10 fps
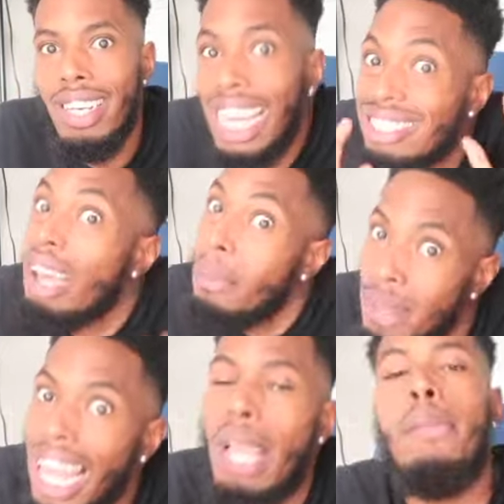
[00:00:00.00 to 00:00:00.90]
That's
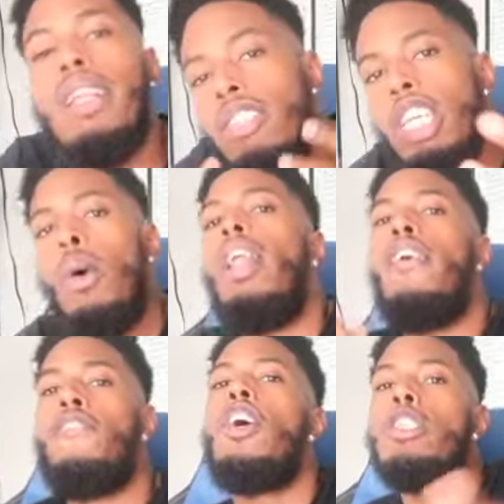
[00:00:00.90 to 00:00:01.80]
something light. But if she
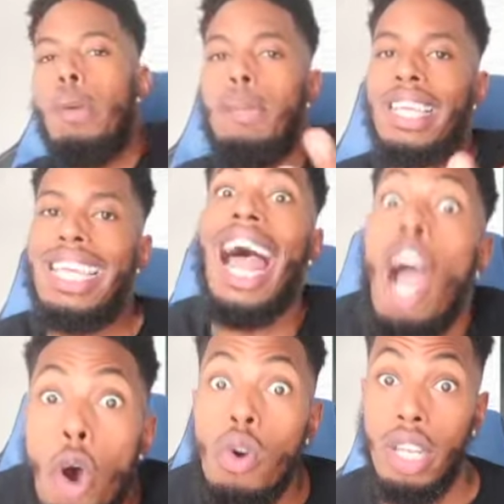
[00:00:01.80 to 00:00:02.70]
one of the first people to get
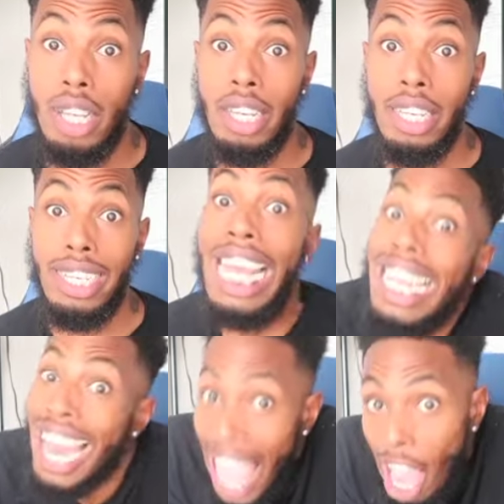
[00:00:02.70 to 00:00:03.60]
out,
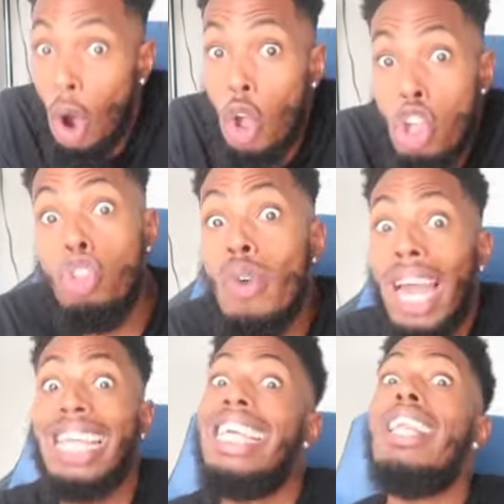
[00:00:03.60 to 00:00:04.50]
then now you
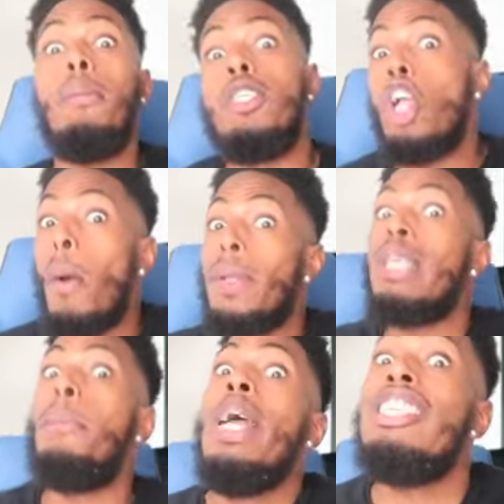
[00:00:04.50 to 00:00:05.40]
gotta get up and
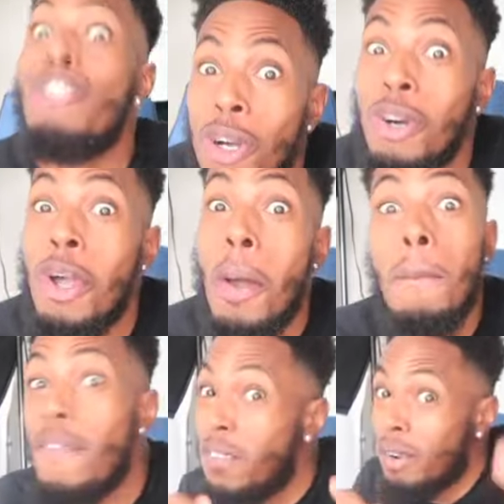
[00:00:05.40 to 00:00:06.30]
sharpen your pencil
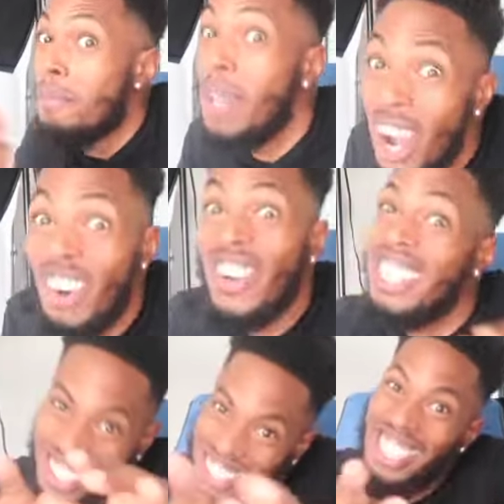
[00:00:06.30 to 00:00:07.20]
before the bell
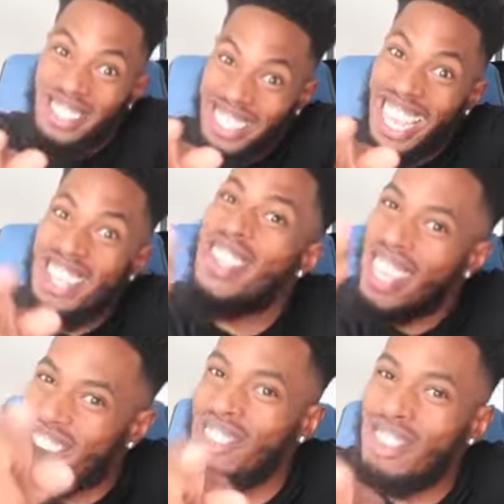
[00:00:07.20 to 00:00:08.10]
ring. You see what I'm saying? You
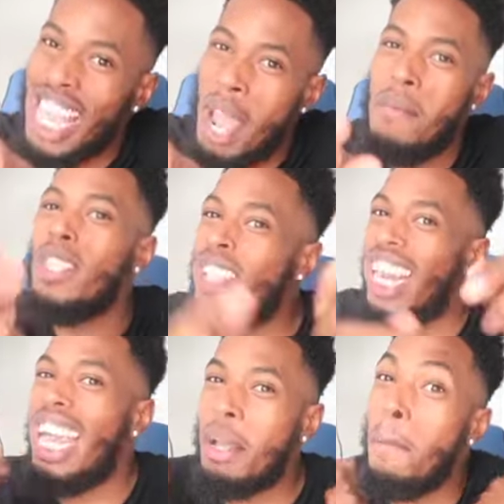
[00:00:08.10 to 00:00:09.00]
get what I'm saying? But you
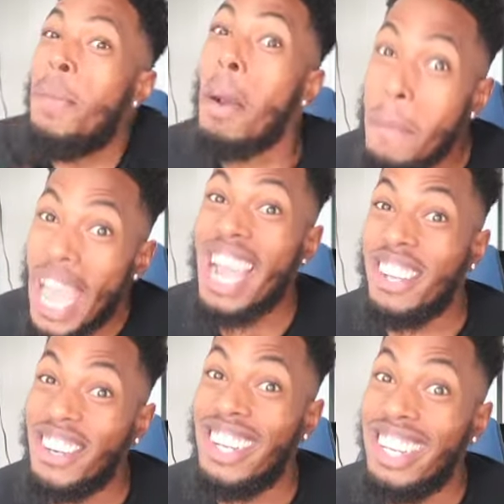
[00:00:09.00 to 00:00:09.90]
gotta have your book
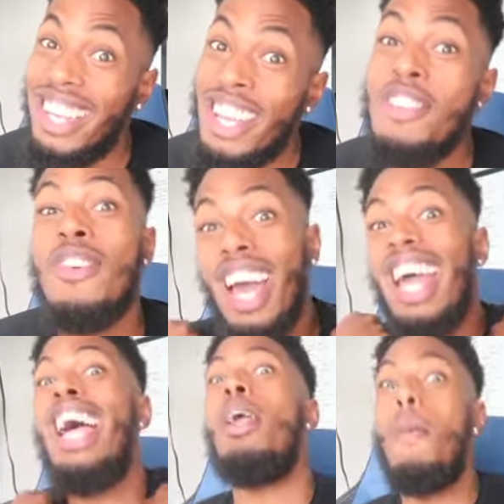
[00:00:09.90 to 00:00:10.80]
bag on. You
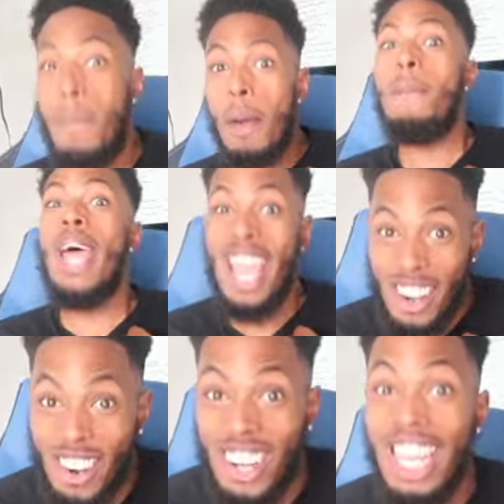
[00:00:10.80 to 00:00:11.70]
gotta have your book
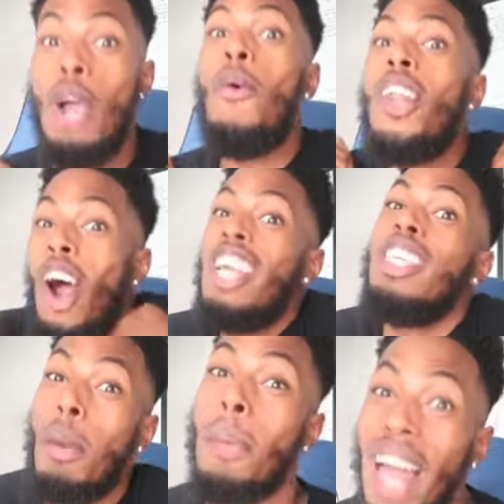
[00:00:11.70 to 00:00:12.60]
bag on with all
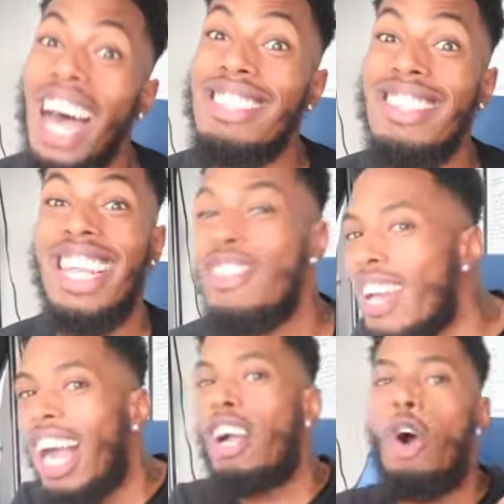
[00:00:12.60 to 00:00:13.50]
your supplies in it.
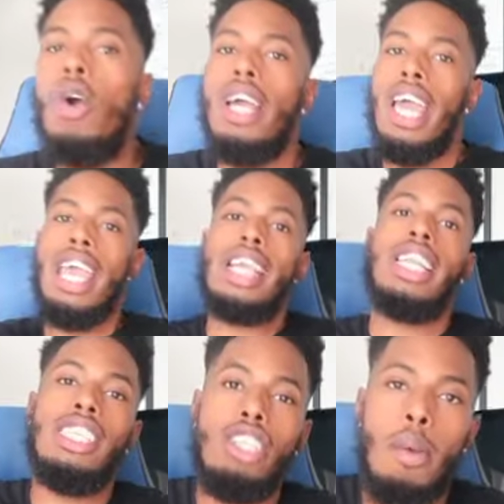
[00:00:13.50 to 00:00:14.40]
You gotta go, hey,
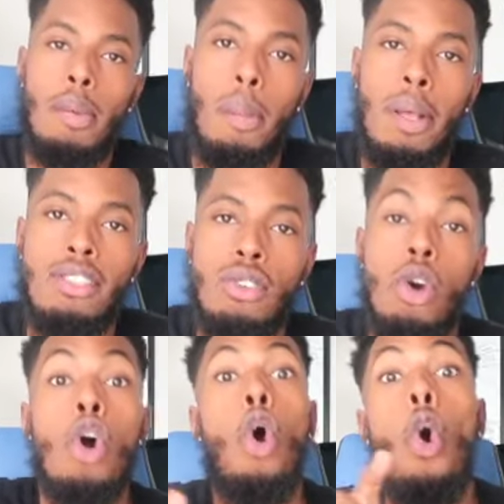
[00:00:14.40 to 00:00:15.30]
can I sharpen my
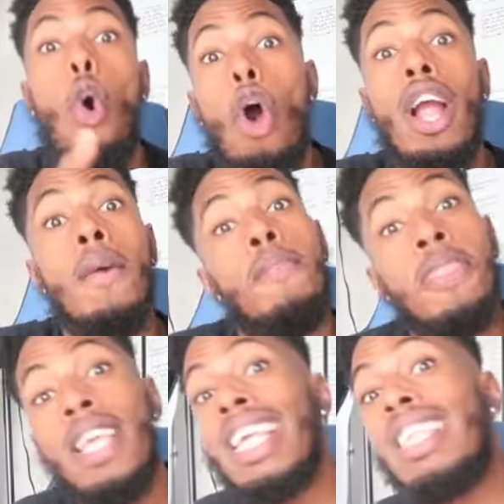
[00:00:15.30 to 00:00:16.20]
pencil? Or
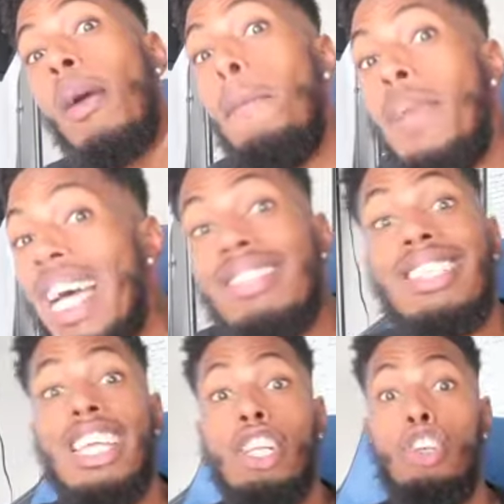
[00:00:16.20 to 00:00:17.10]
the
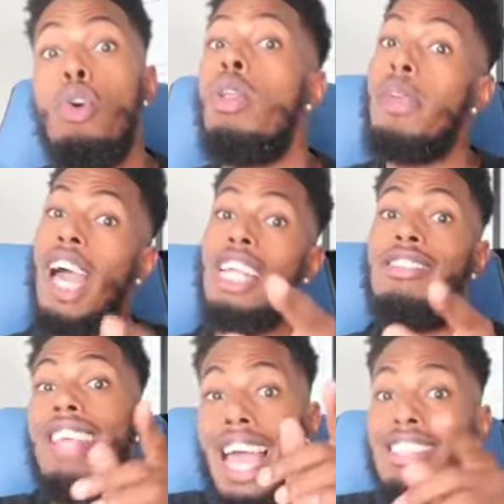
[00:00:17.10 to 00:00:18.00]
best thing to do, to be
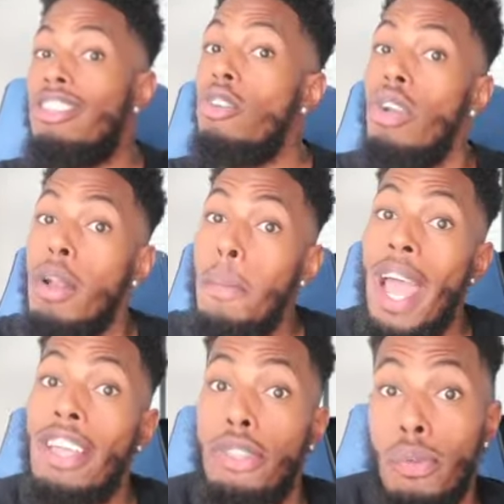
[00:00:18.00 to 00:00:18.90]
honest, is ask you to go to the
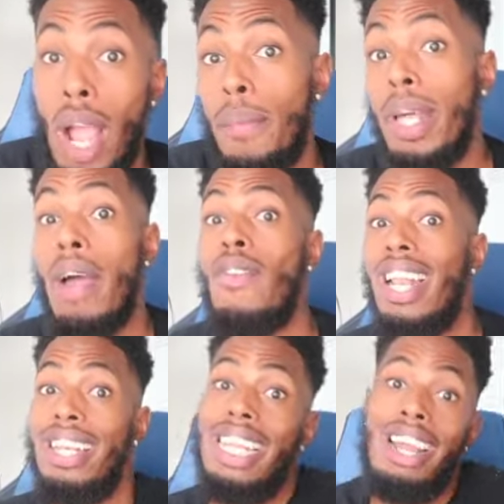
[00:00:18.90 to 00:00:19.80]
bathroom right
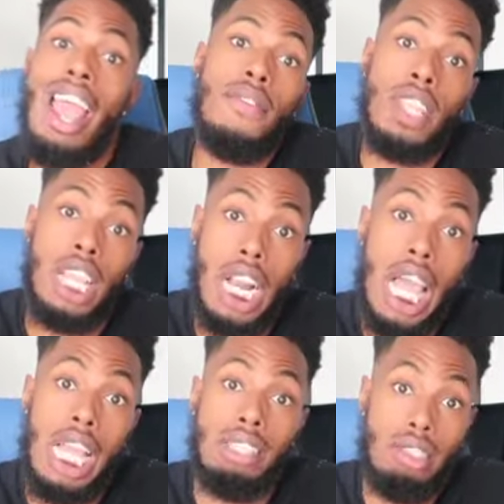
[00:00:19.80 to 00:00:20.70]
in there after the
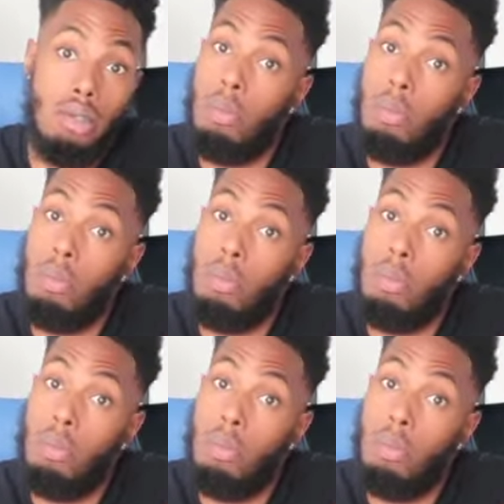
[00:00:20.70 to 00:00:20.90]
class.